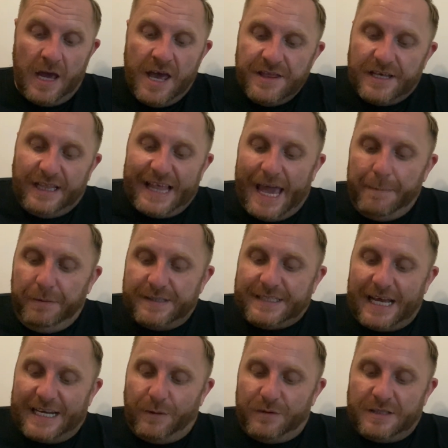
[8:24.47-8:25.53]
The label
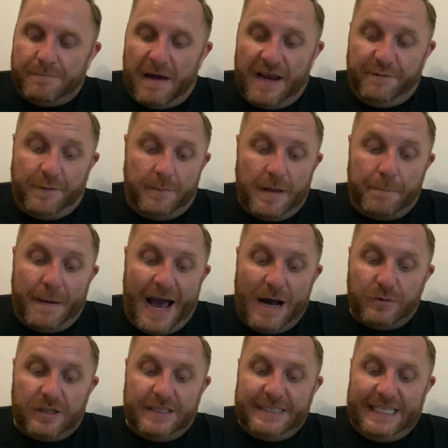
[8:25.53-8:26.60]
said it was made from the
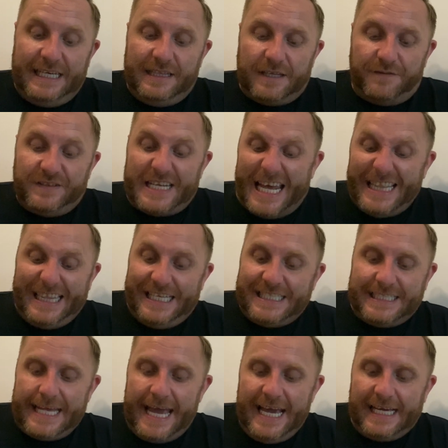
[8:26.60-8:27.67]
powdered teeth of deadly
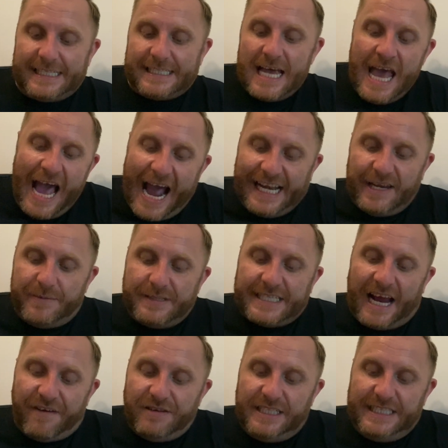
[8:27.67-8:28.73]
snakes, and it was
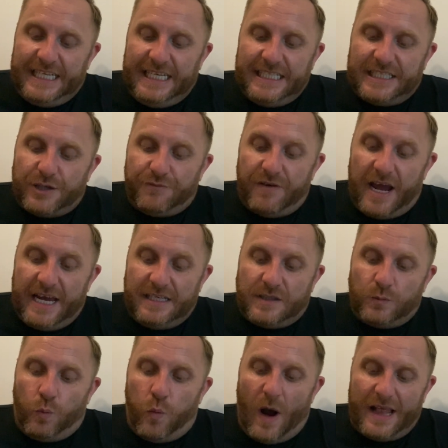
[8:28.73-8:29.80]
guaranteed to raise
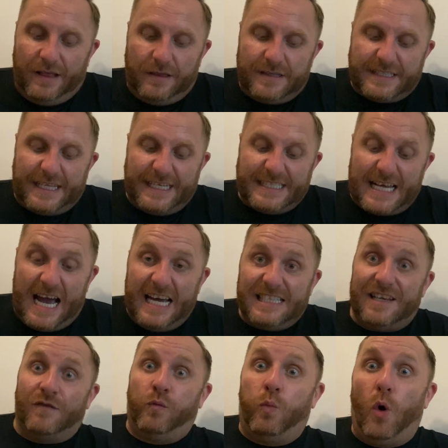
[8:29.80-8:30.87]
welts the size
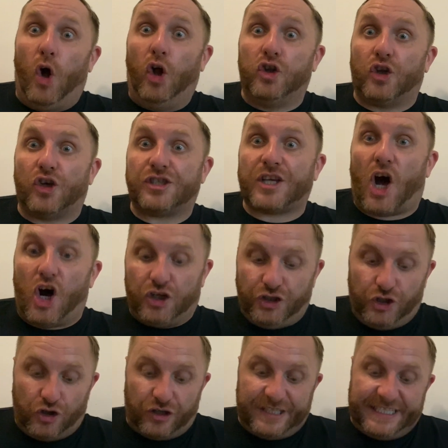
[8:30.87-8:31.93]
of walnuts
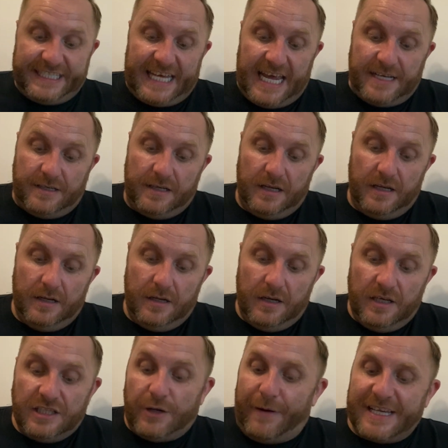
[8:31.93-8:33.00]
on your skin.
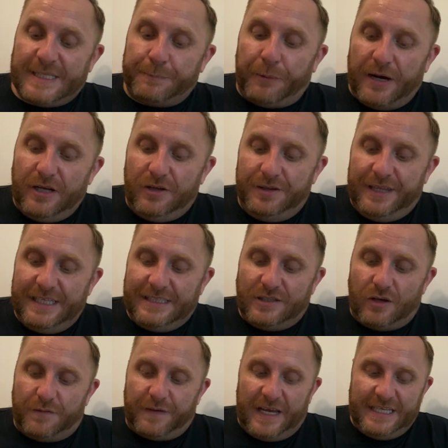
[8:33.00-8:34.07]
So I sprinkled this
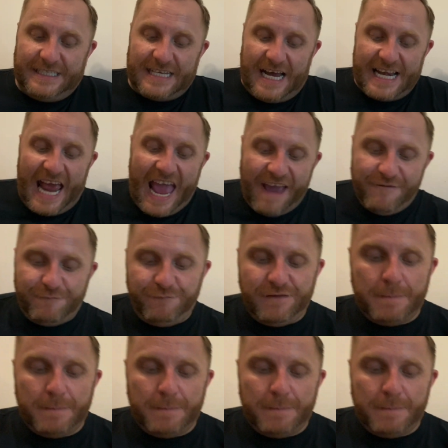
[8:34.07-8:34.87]
stuff inside every